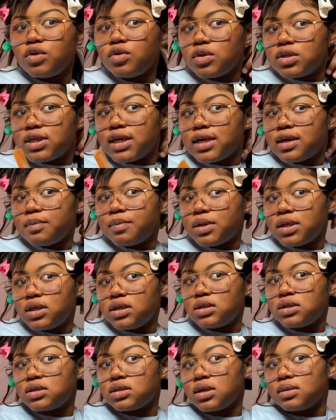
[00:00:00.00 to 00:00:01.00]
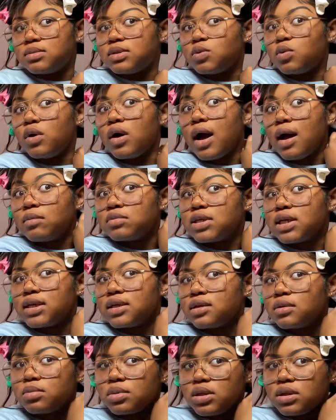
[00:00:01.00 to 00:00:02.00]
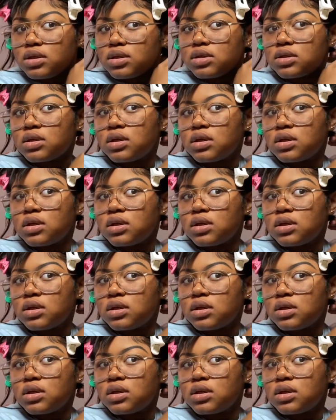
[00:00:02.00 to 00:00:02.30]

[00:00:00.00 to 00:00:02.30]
Take a piece. I'm taking a piece.